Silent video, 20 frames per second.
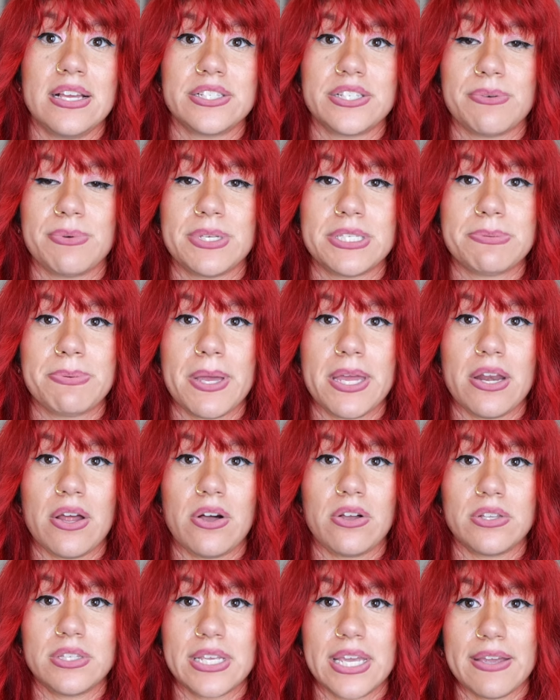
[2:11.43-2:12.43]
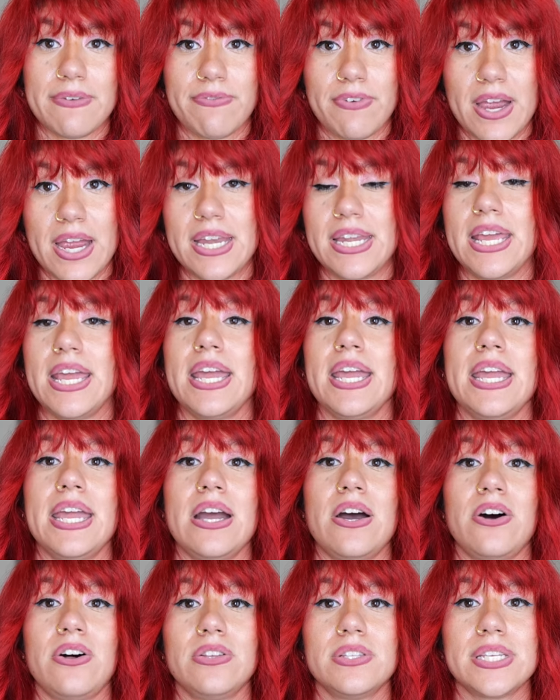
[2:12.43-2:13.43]
So we spent all day Friday,
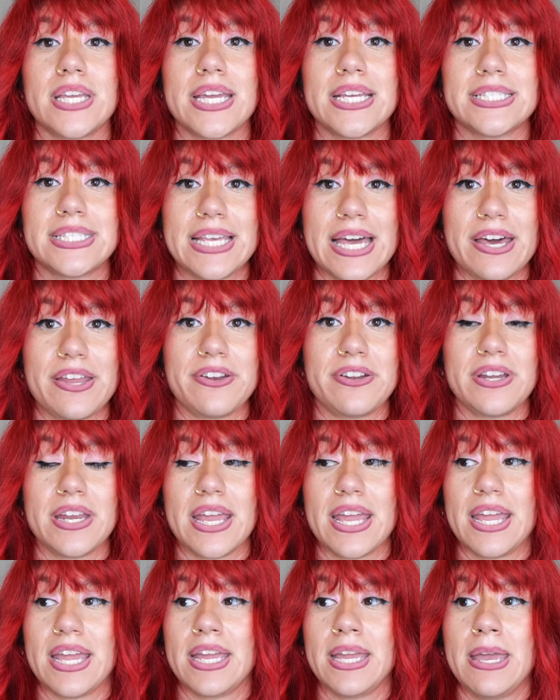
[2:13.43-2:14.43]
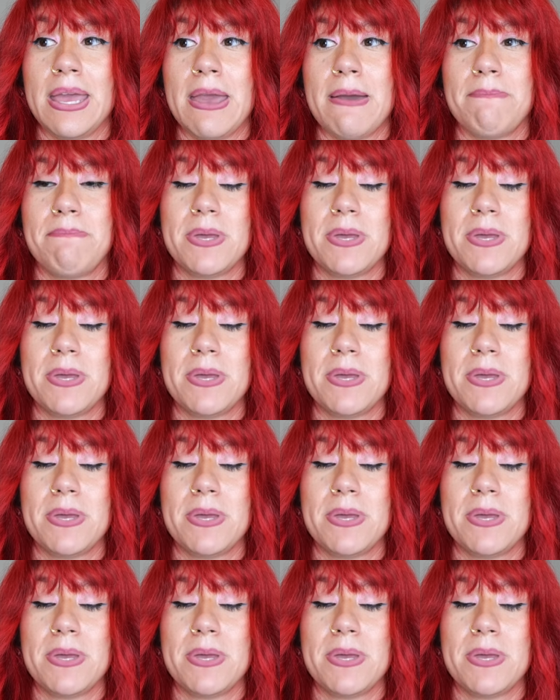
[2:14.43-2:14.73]
all day Saturday.